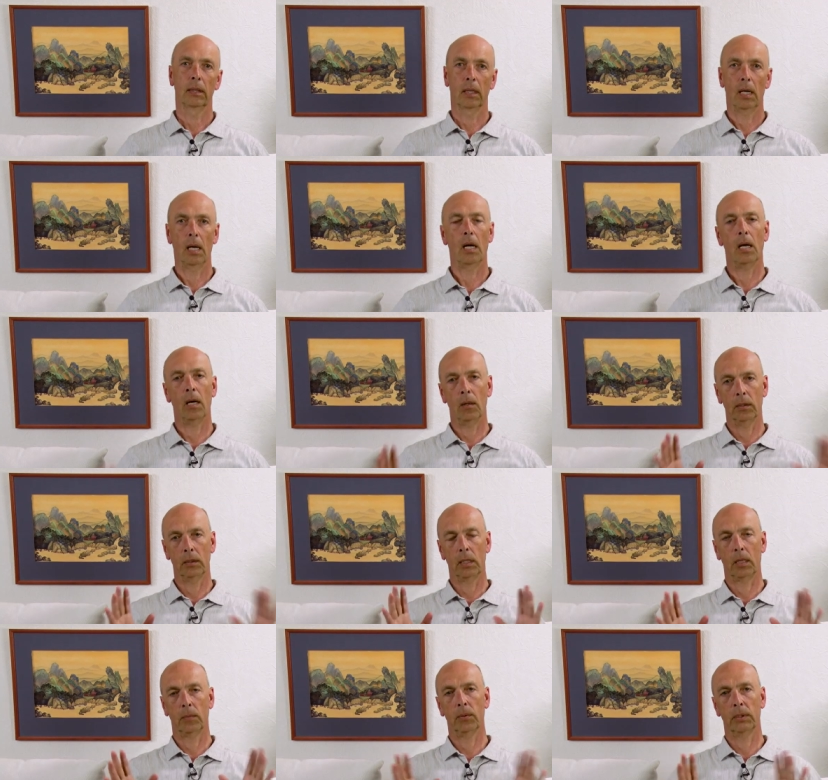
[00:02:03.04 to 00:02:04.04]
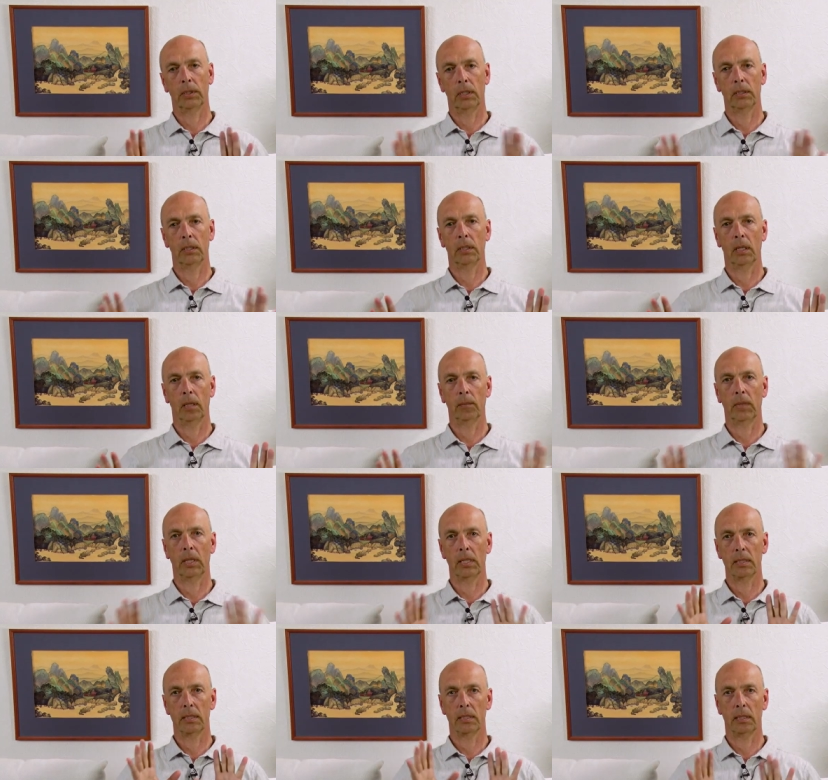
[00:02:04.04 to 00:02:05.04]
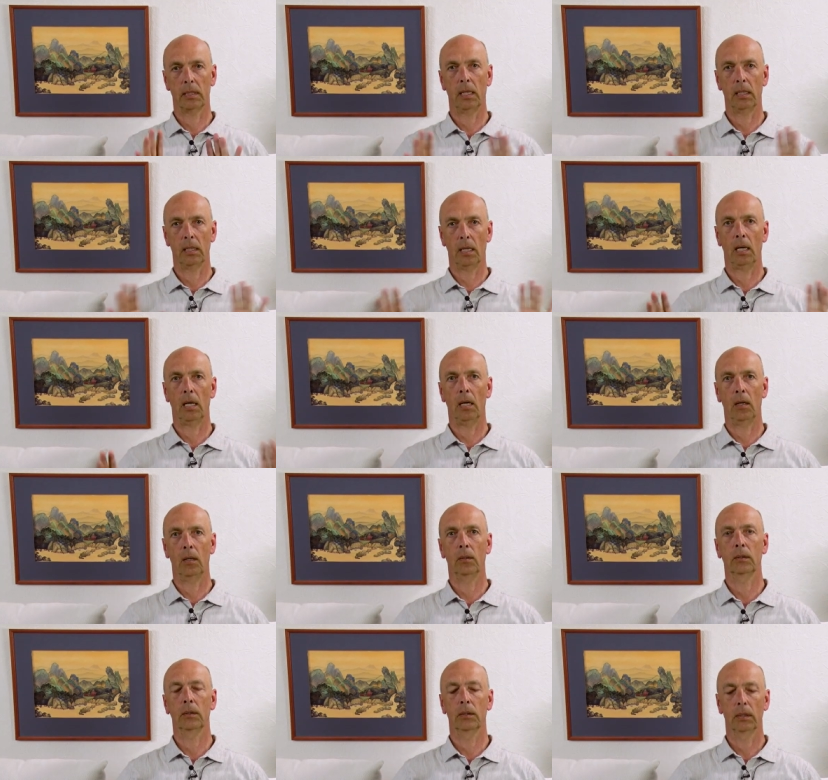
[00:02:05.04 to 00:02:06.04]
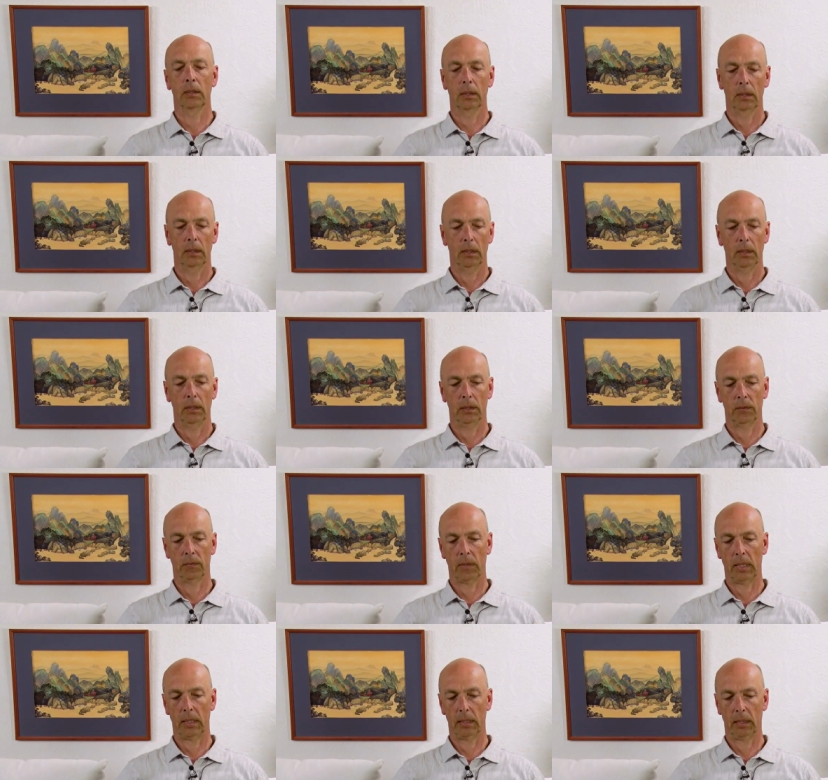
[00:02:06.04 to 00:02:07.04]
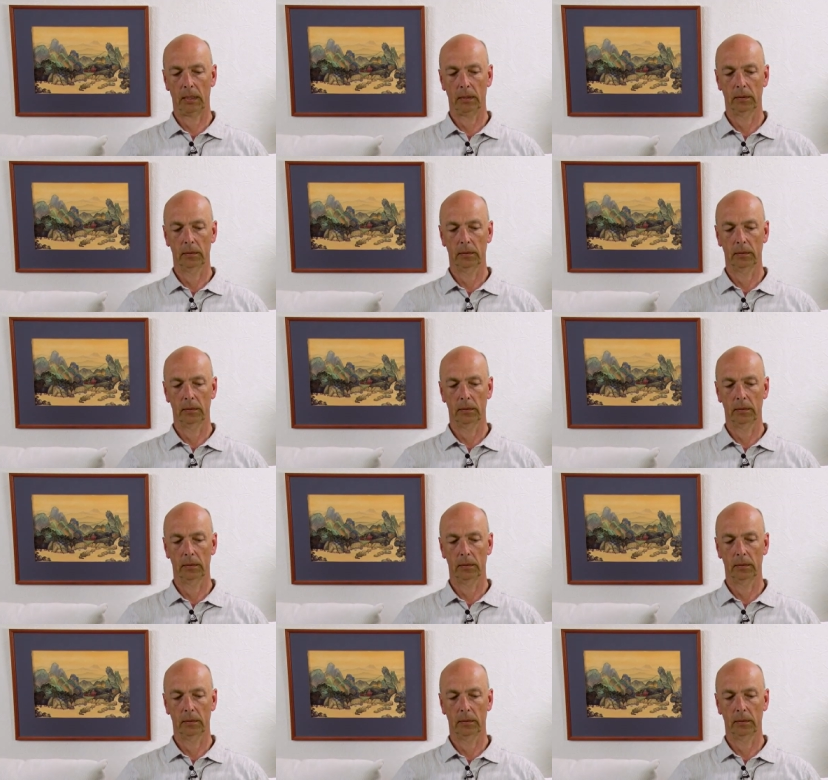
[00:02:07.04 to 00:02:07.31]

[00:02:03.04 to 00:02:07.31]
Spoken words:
how Dagpo Shinanga set out his writing.